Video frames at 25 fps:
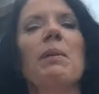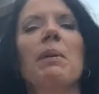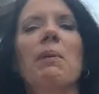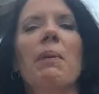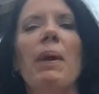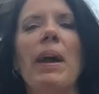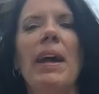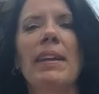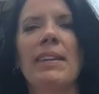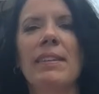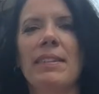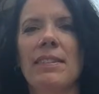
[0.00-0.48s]
we
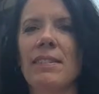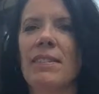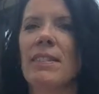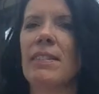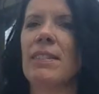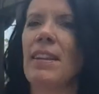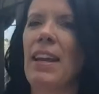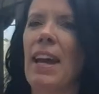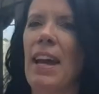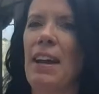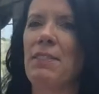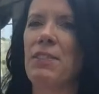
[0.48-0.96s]
went,
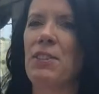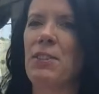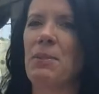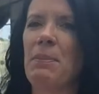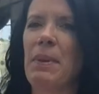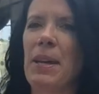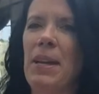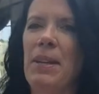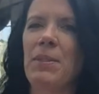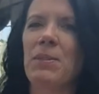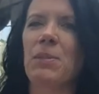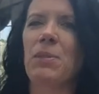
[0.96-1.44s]
have to
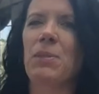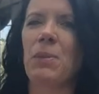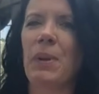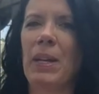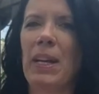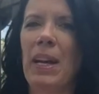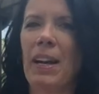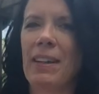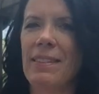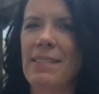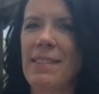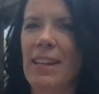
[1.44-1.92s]
admit, we
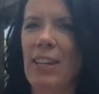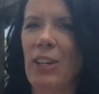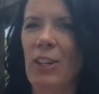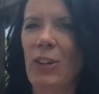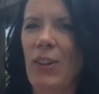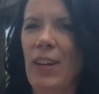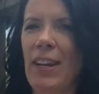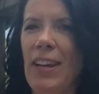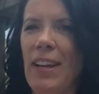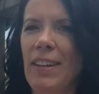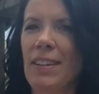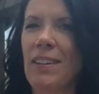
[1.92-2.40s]
got
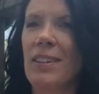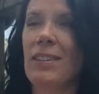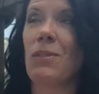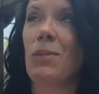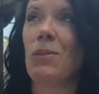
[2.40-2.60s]
sangria.